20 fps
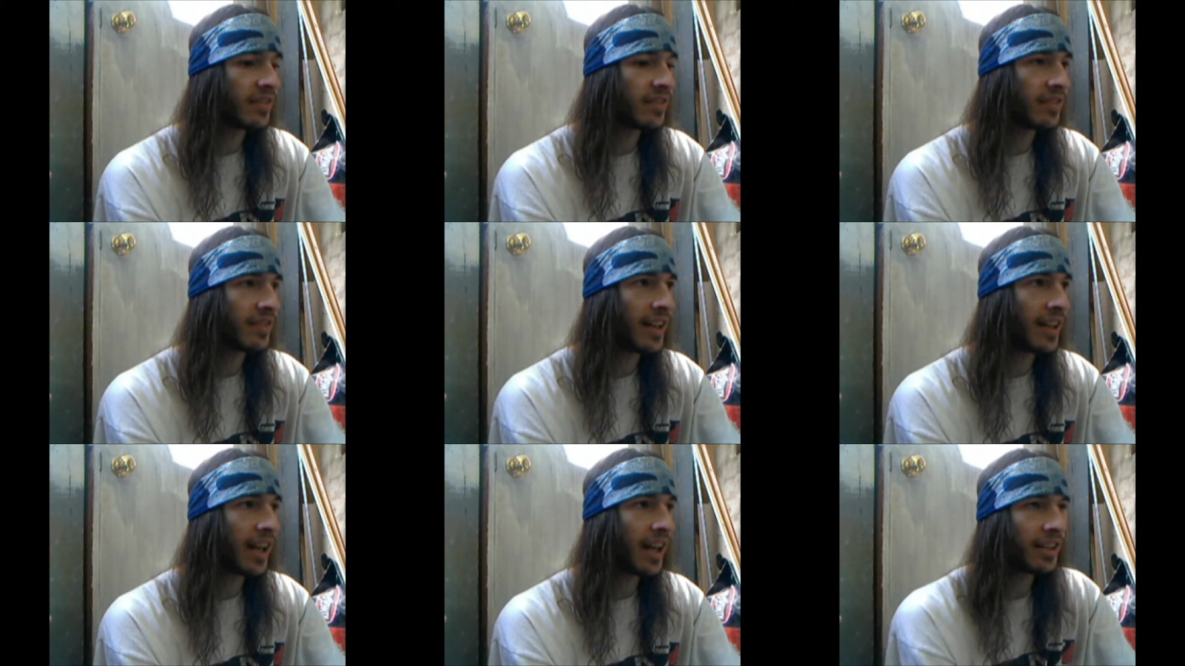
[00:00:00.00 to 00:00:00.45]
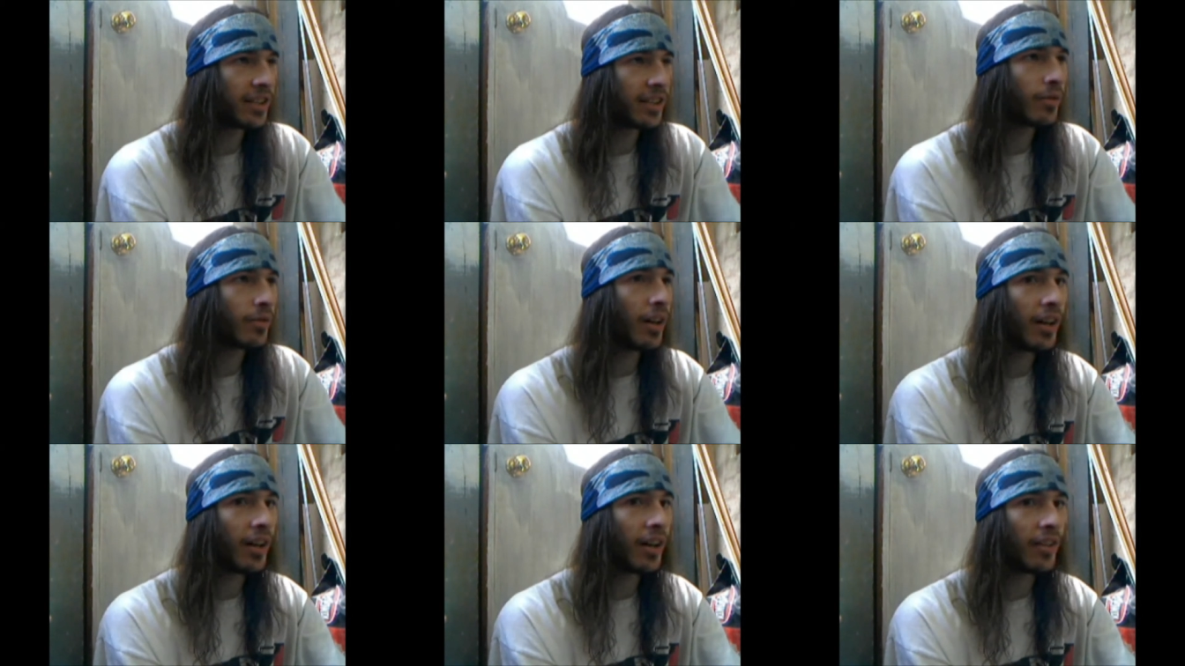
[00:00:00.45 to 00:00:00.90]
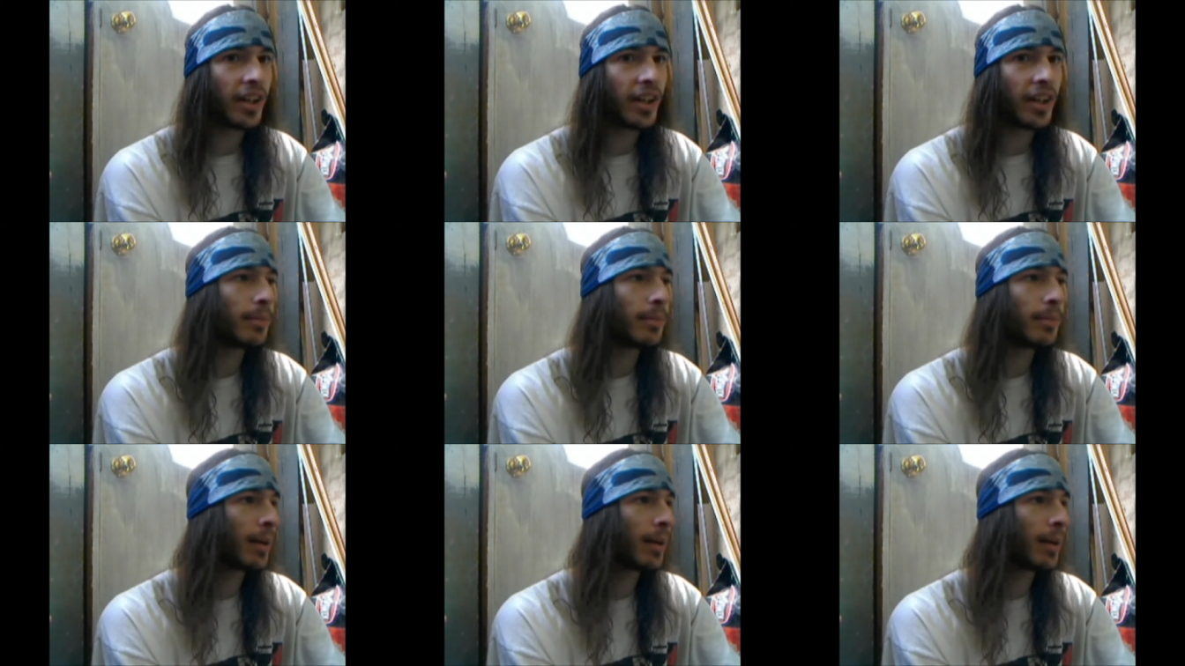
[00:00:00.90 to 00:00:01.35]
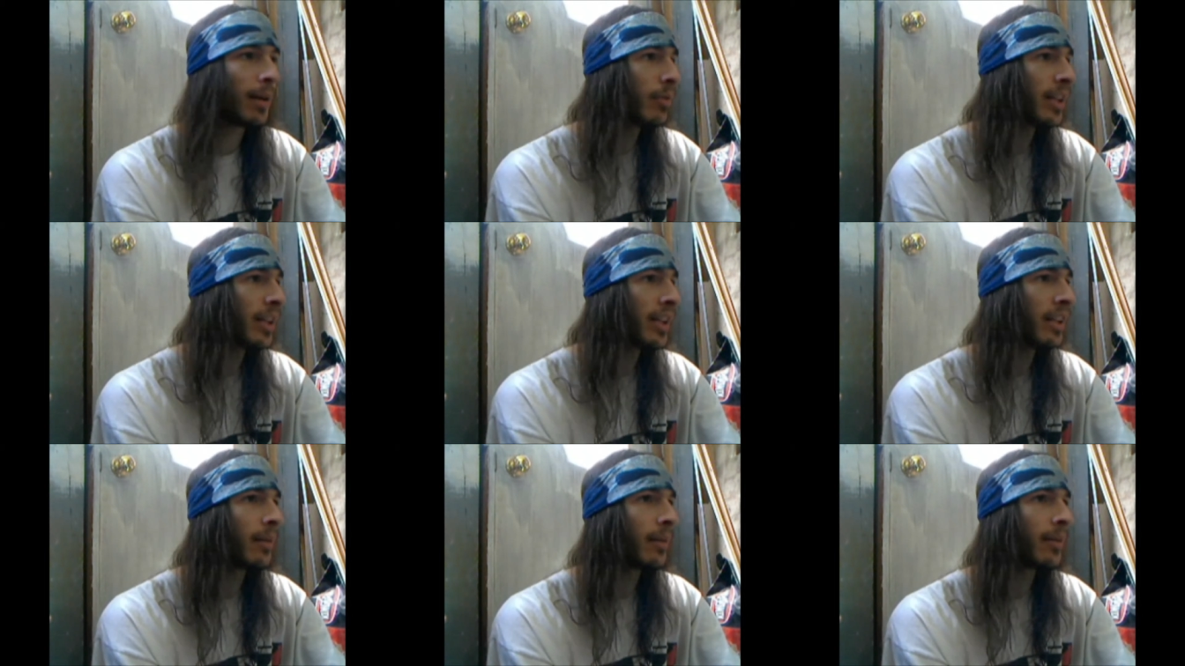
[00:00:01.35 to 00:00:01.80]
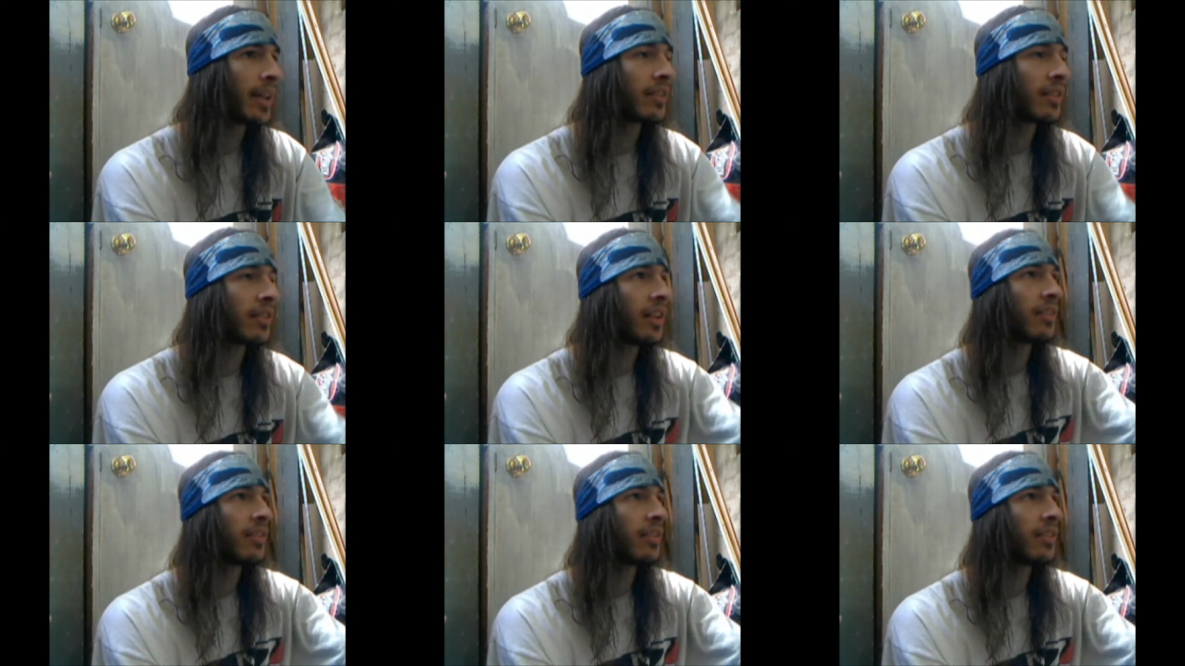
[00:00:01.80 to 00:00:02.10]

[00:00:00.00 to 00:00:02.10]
I go off, I get my win, I'm like, well,